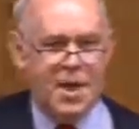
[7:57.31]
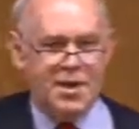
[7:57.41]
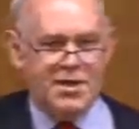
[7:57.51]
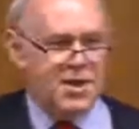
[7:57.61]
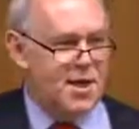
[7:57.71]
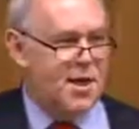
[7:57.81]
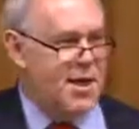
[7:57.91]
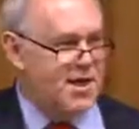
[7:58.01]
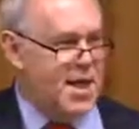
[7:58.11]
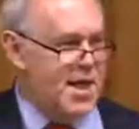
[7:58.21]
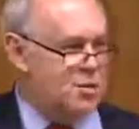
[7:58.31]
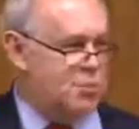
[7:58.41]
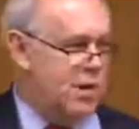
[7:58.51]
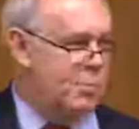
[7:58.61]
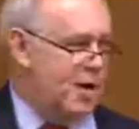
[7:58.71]
and say, yes,
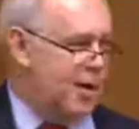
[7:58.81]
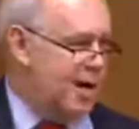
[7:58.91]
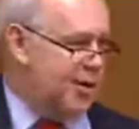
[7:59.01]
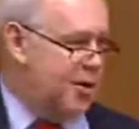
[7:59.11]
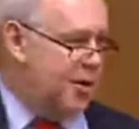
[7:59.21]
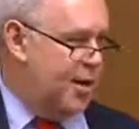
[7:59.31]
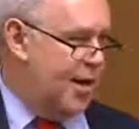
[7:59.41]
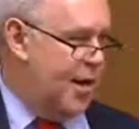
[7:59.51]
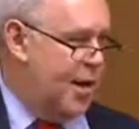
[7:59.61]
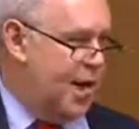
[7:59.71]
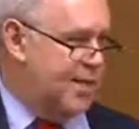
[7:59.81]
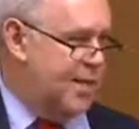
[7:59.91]
we will look at